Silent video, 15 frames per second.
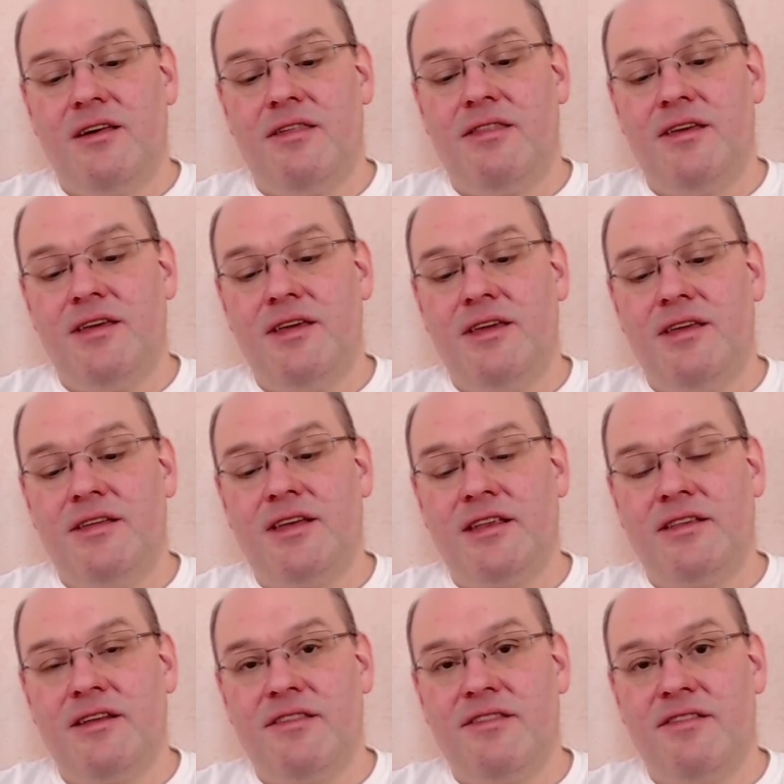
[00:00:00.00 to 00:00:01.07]
The
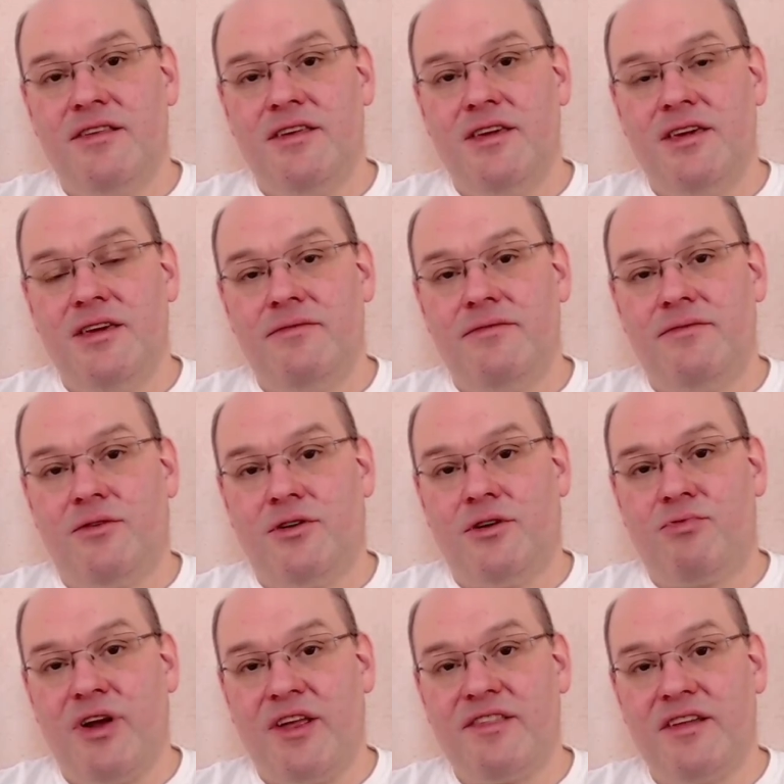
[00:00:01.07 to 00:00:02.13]
tendency
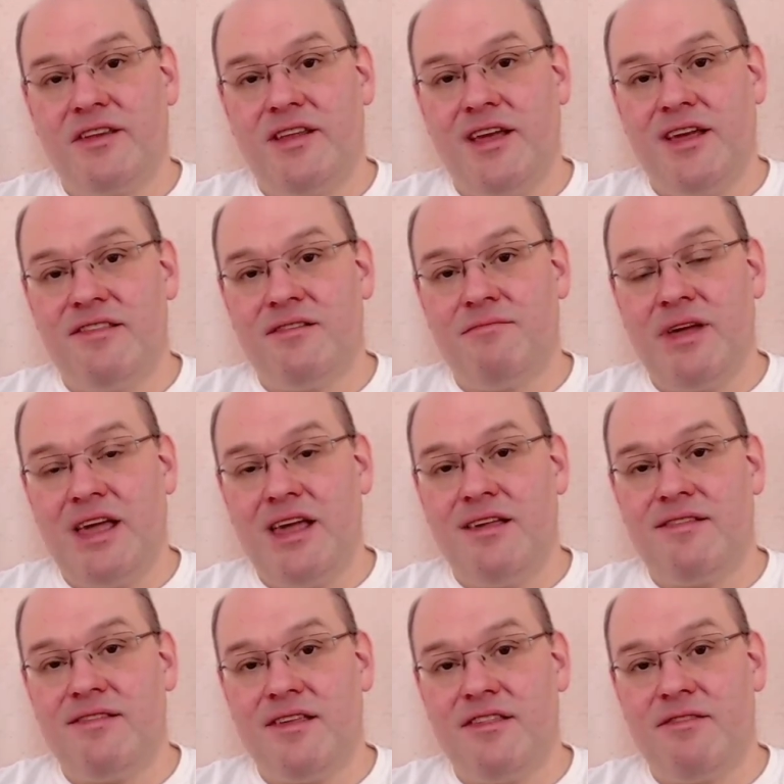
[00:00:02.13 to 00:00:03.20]
for presenteeism
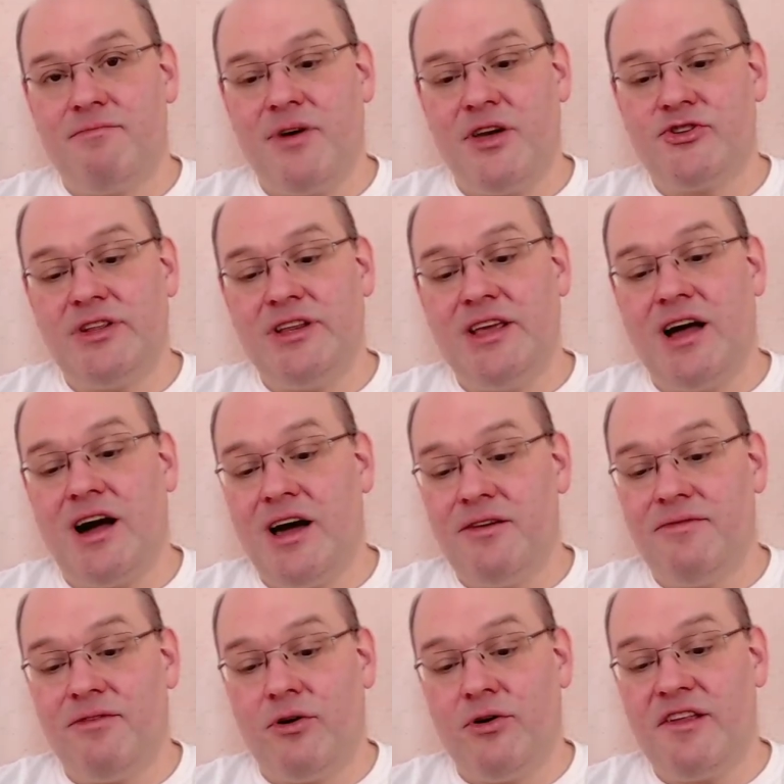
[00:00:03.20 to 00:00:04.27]
is especially high,
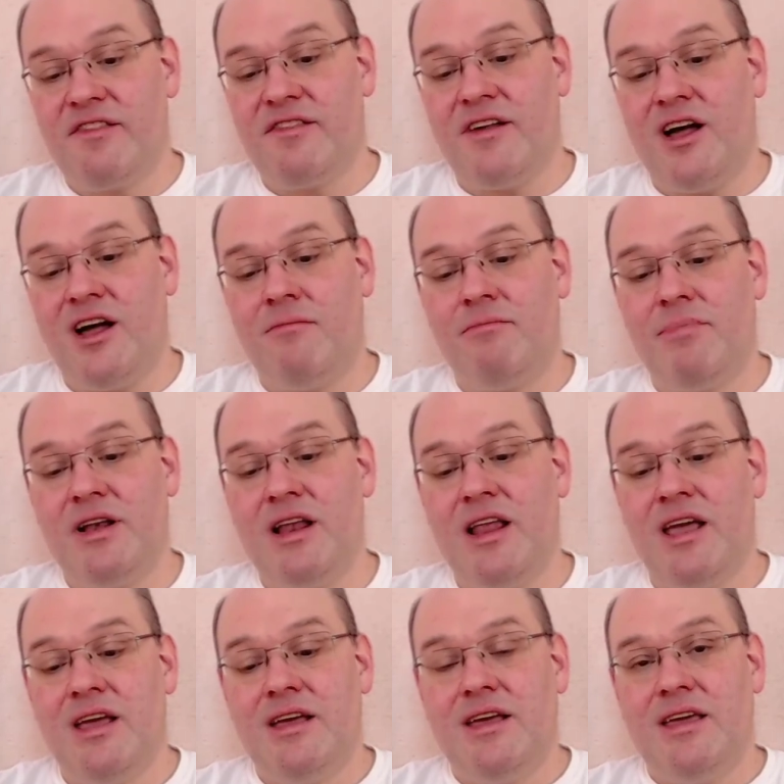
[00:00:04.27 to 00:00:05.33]
for example,
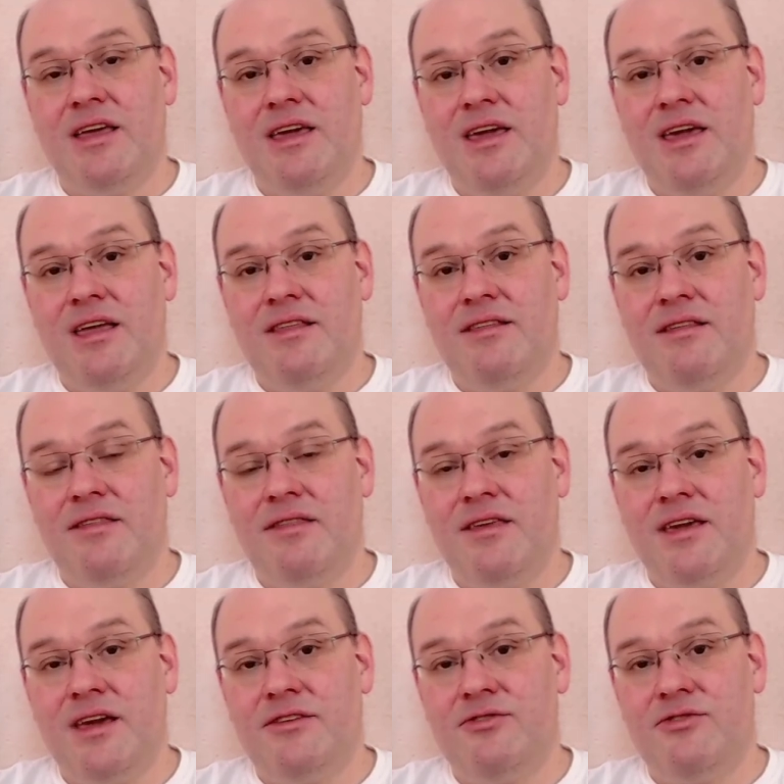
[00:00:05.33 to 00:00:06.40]
in
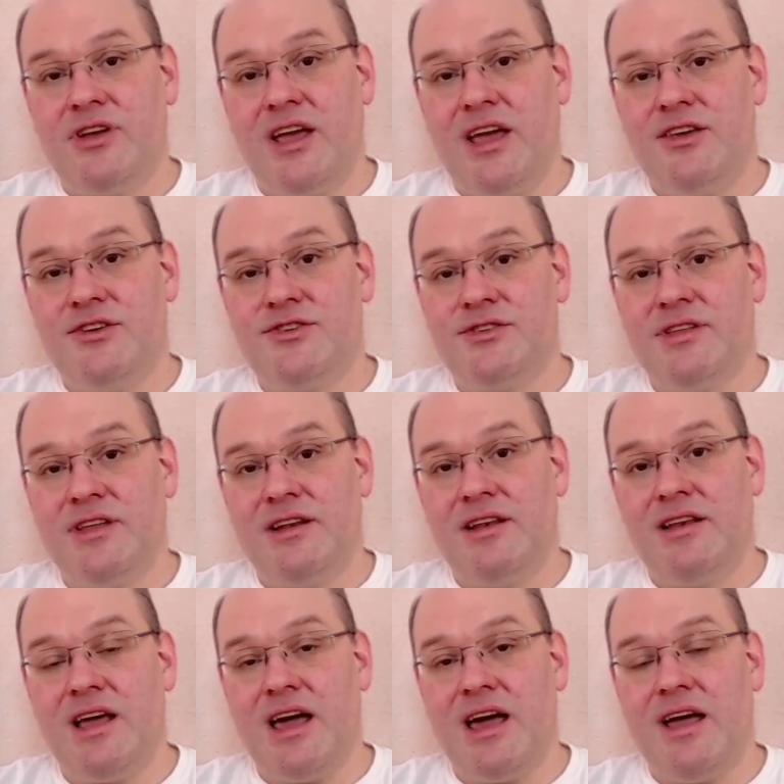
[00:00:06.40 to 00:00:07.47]
the educational
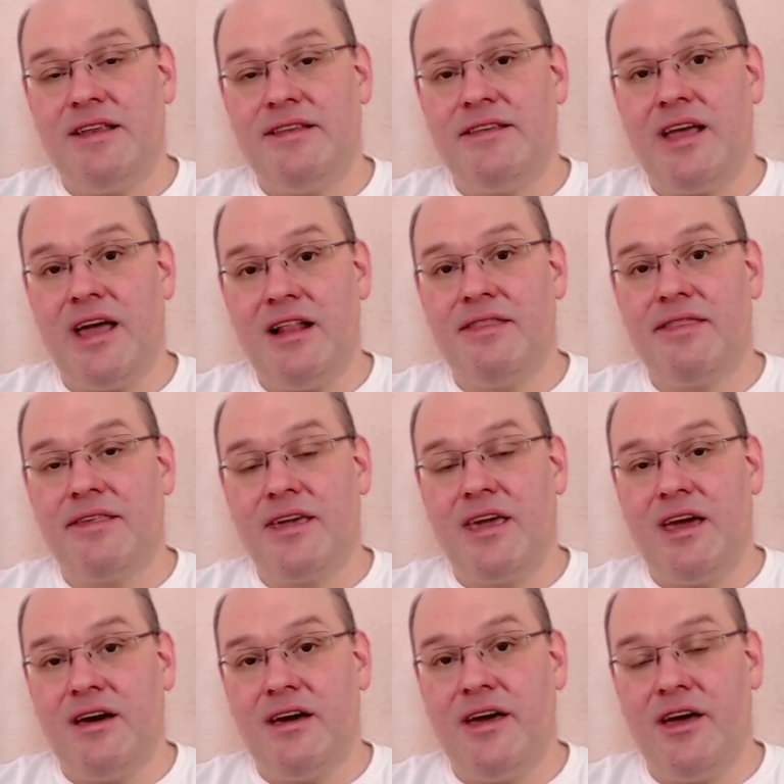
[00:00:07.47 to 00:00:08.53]
and
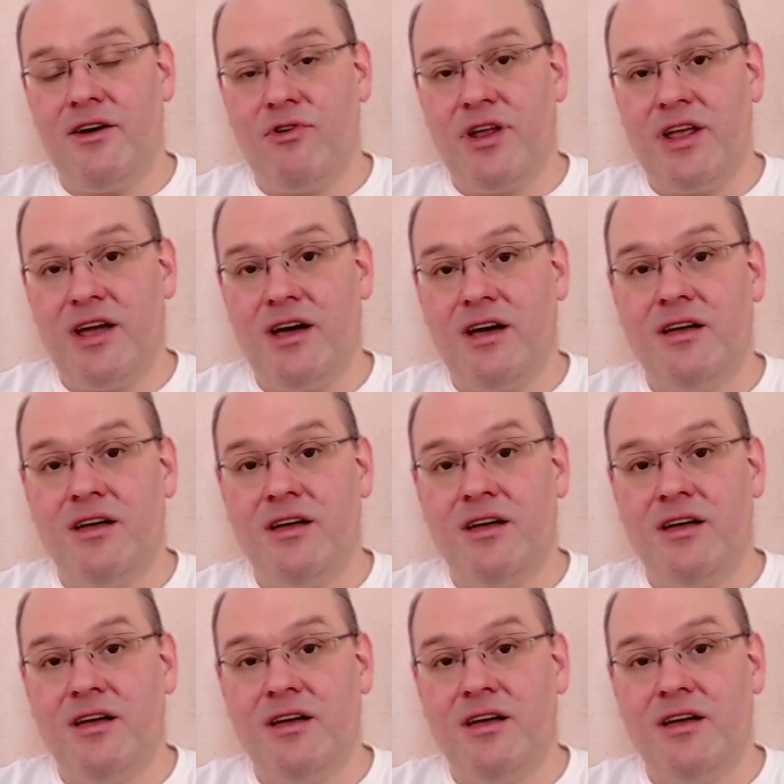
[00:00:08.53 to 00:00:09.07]
healthcare area,